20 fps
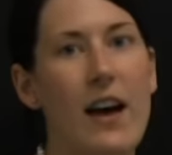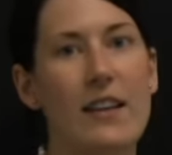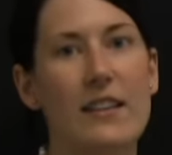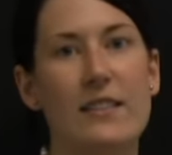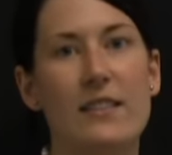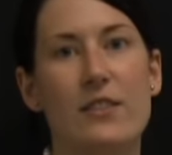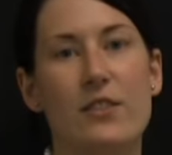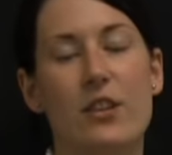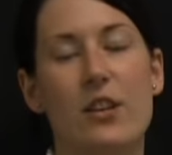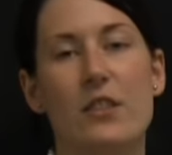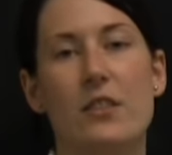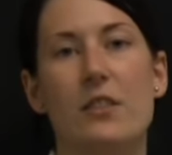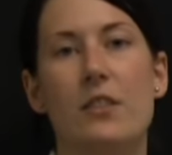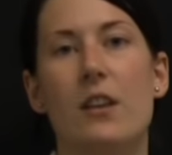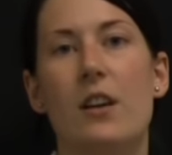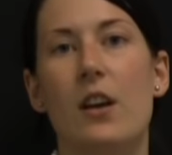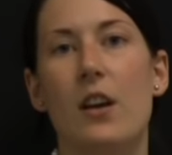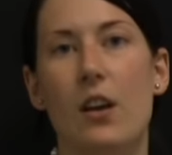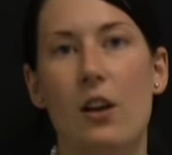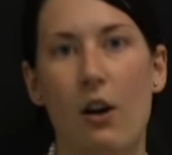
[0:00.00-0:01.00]
as just
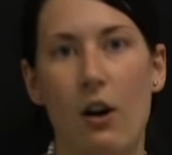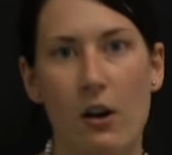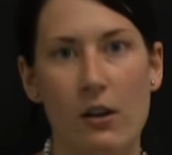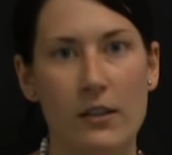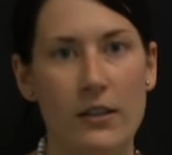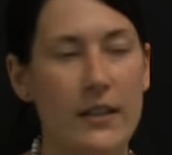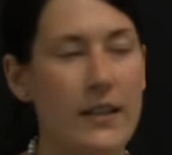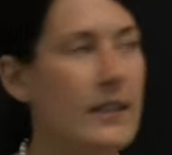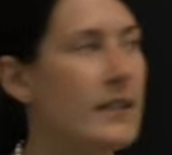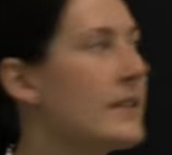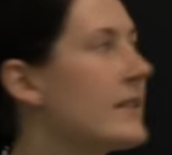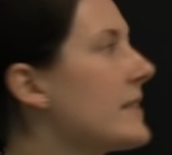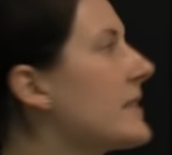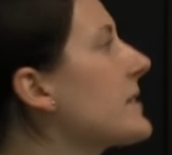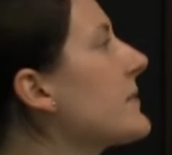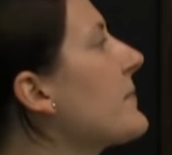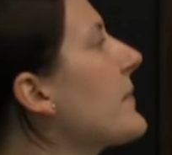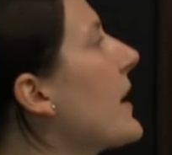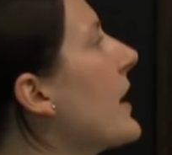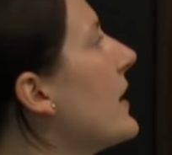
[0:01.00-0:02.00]

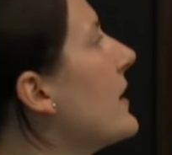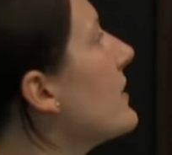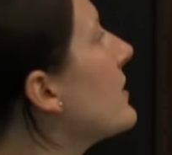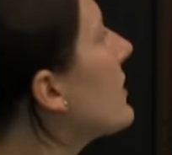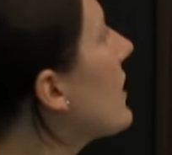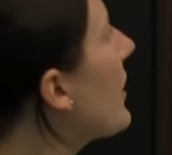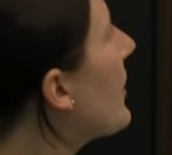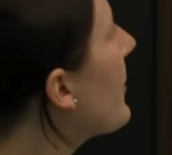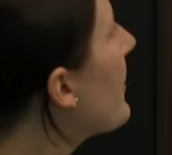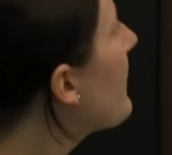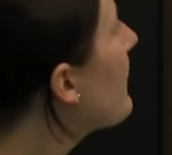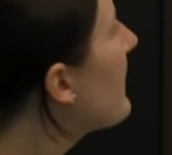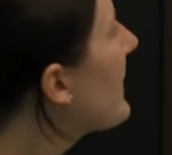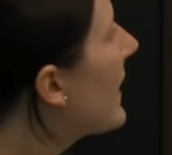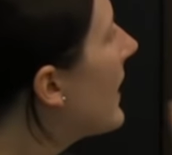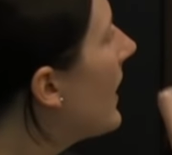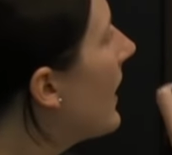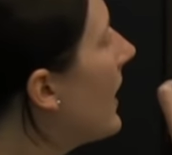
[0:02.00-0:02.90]
colonists. So